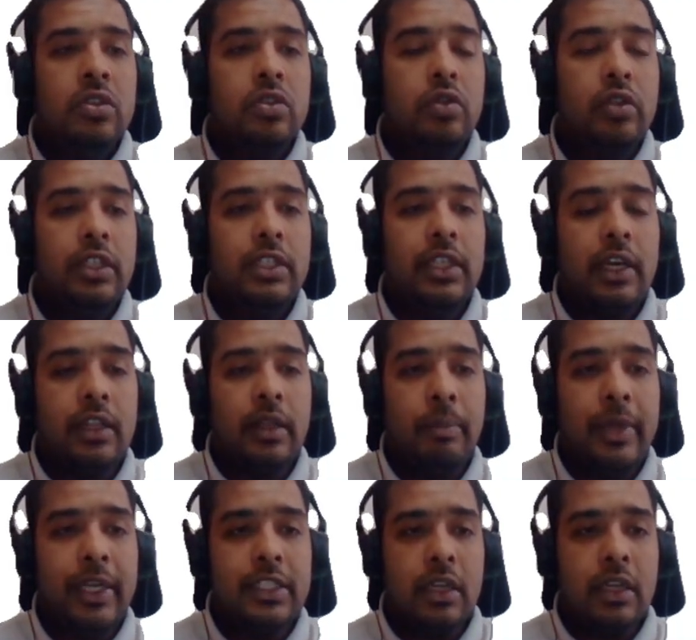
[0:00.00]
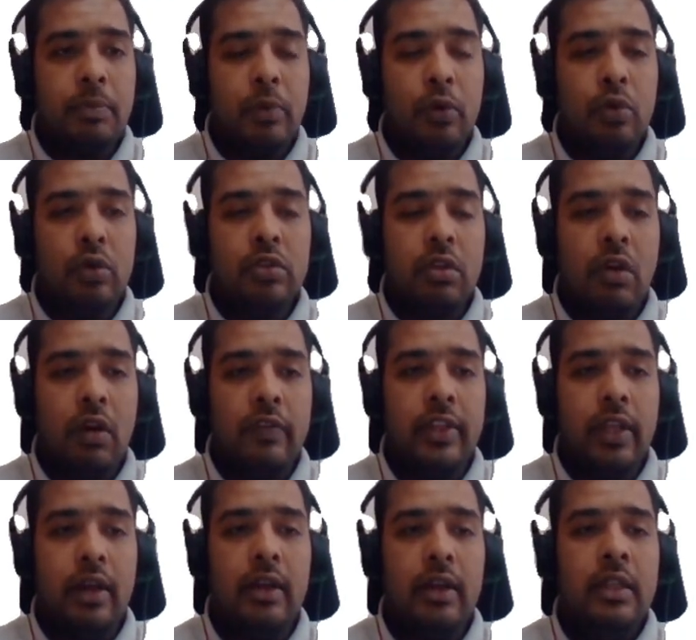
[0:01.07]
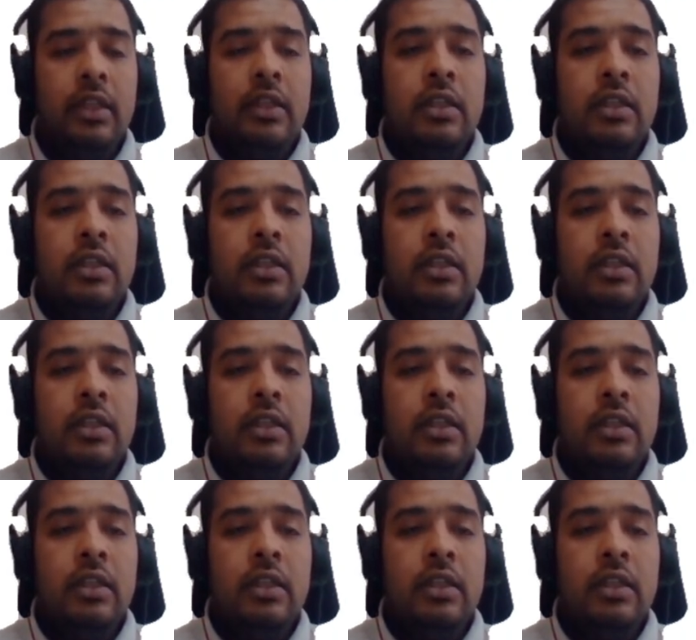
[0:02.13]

So these are the major pros of the